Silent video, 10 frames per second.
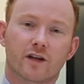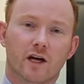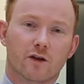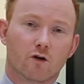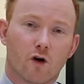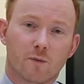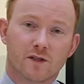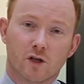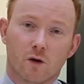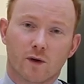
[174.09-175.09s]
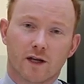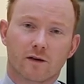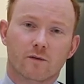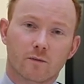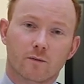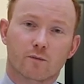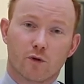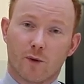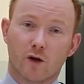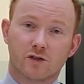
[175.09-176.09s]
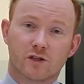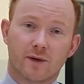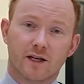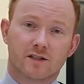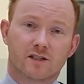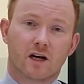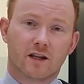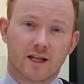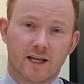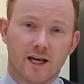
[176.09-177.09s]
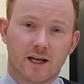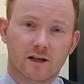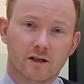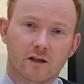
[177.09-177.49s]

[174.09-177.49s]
that the crop is not what it proposed to be at the start of the year,